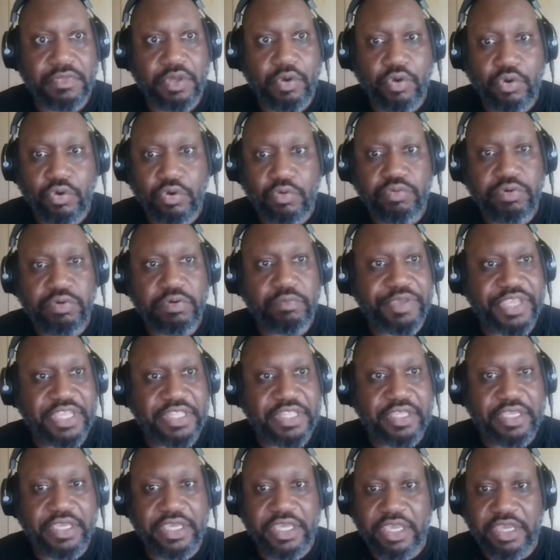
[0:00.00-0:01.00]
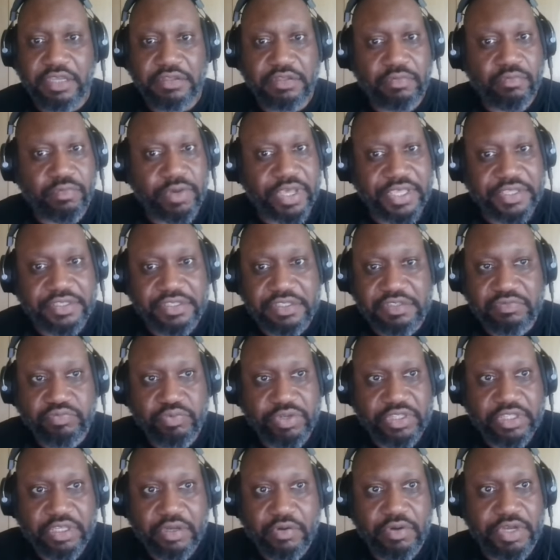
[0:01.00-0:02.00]
Who will be the king of the West is
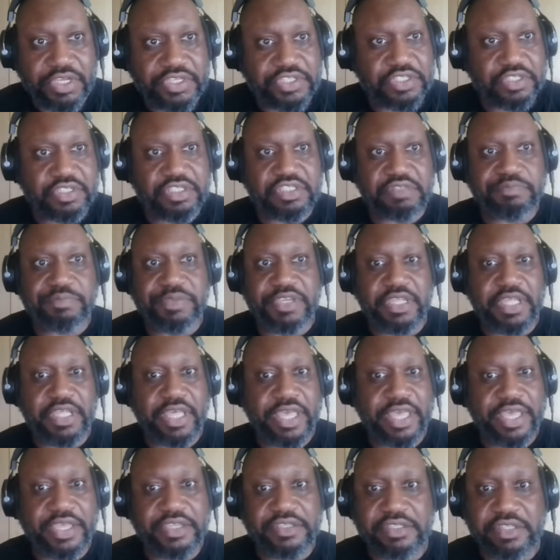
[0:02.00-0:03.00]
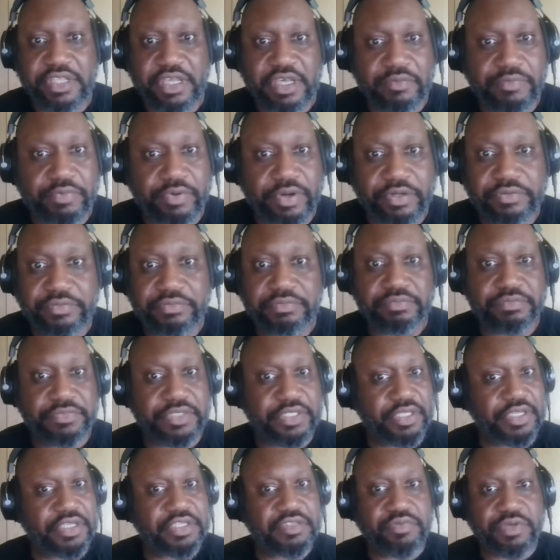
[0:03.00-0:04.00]
what the question is being asked now, bro.
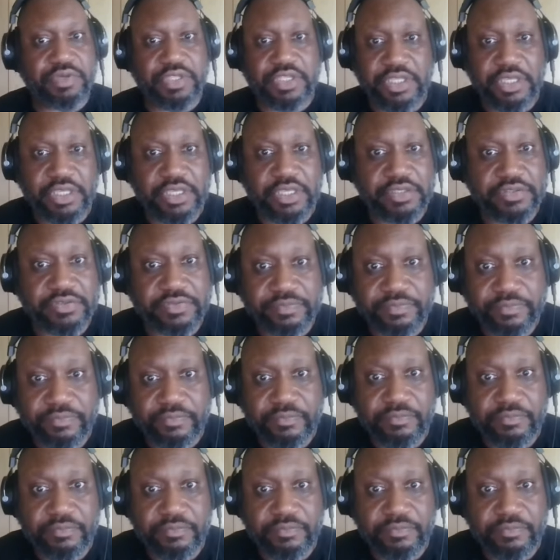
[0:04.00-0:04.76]
It is what it is.